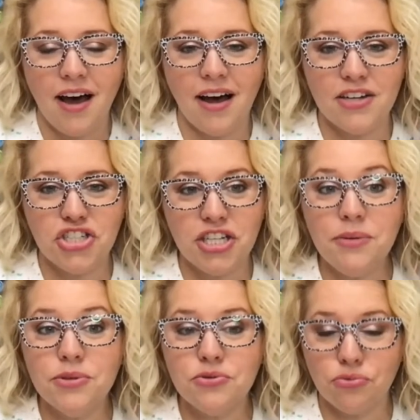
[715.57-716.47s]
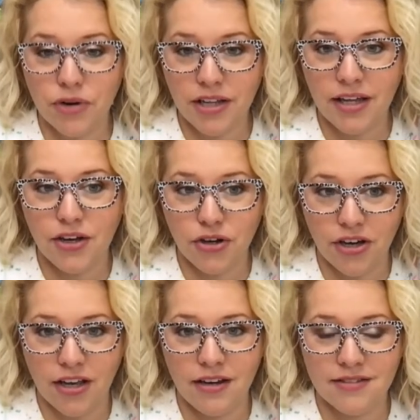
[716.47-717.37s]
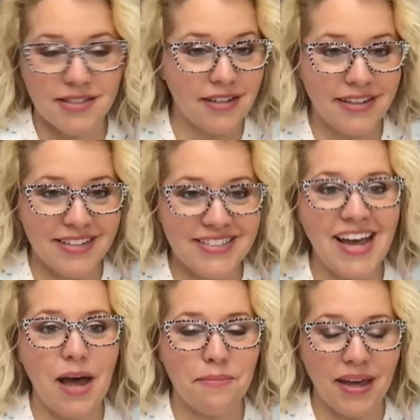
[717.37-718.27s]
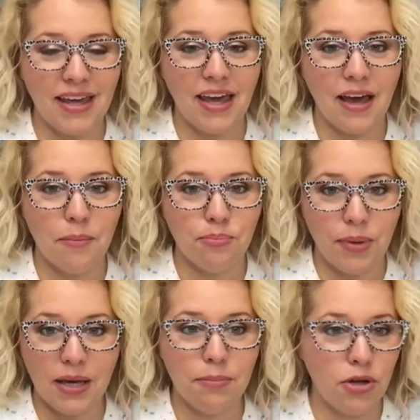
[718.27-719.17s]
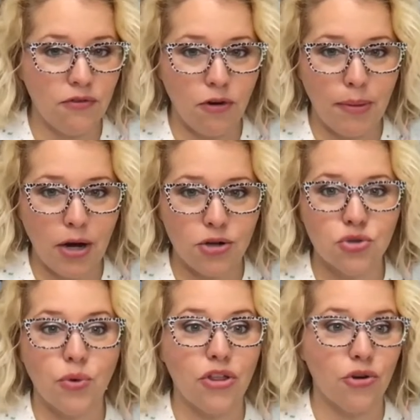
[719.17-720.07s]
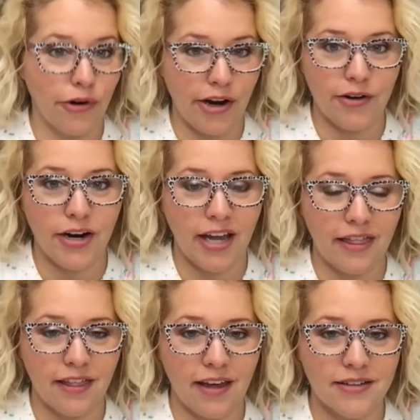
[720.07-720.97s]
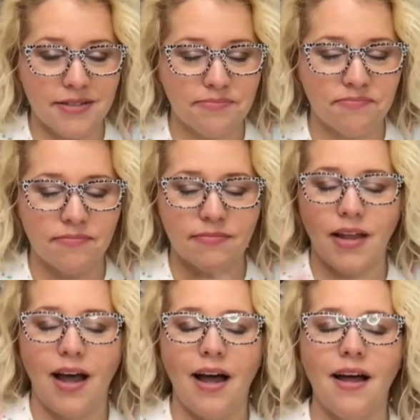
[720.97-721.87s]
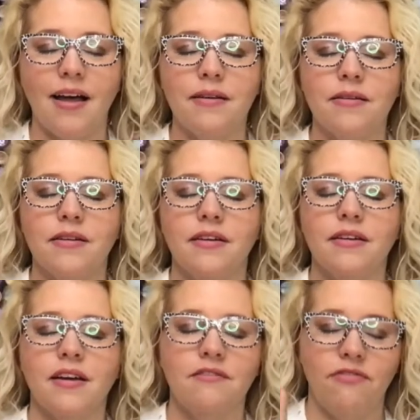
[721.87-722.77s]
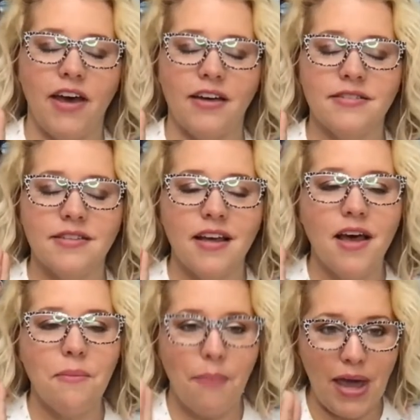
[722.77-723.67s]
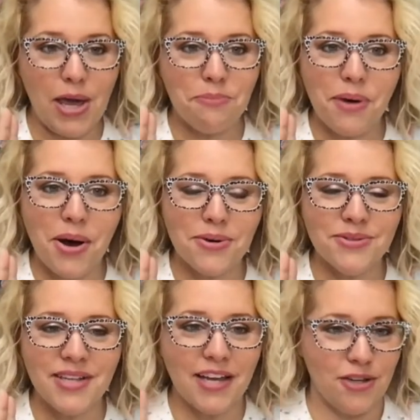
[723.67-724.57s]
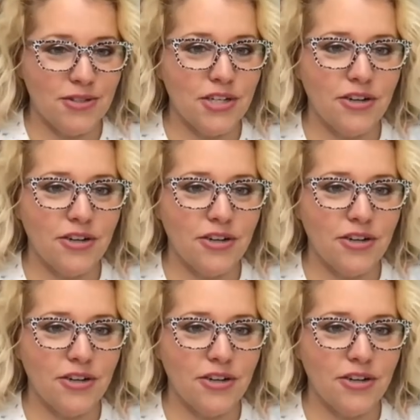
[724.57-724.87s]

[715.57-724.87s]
Uh, she was really good, still is, at making big, beautiful bows with greenery and things. I confess, making bows and using